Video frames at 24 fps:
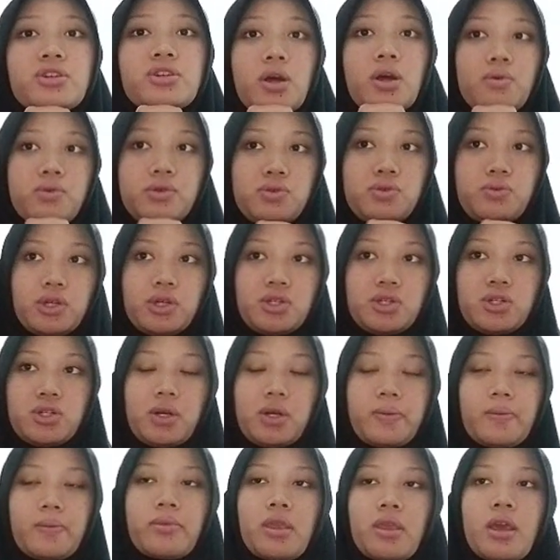So the second
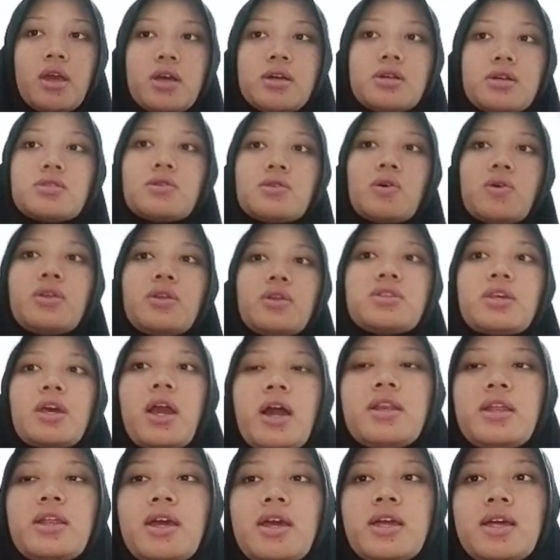is cognitive
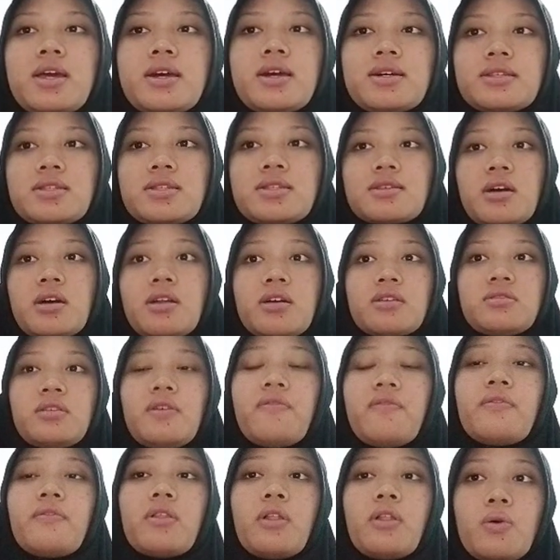load. The
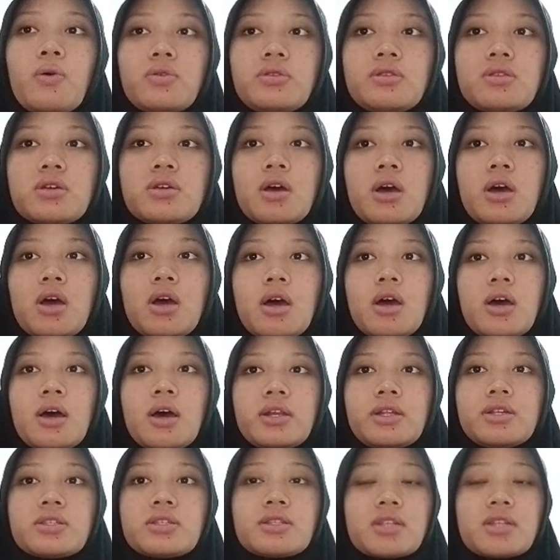study discussed the
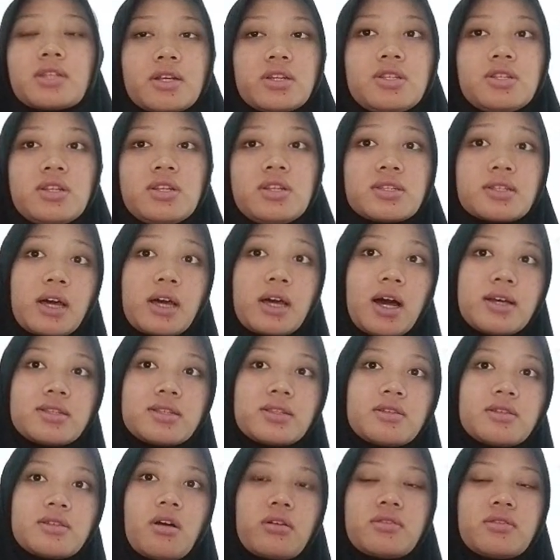cognitive load
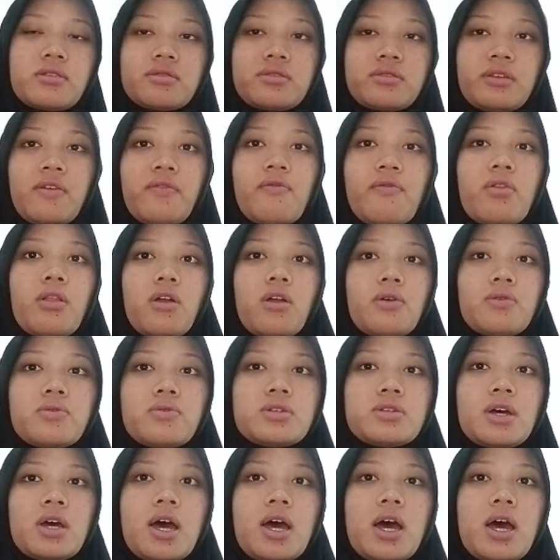as the
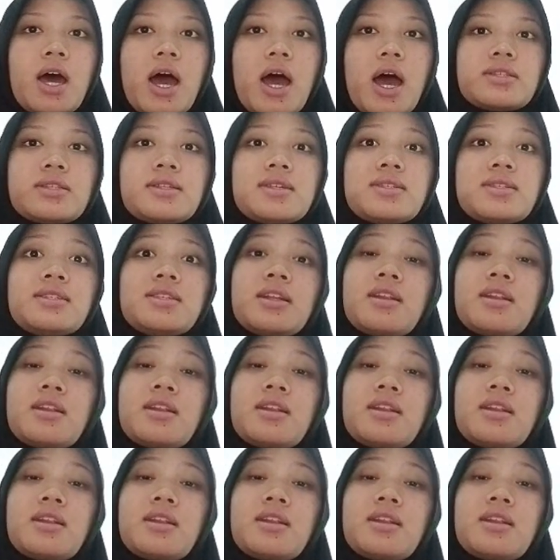significant hurdle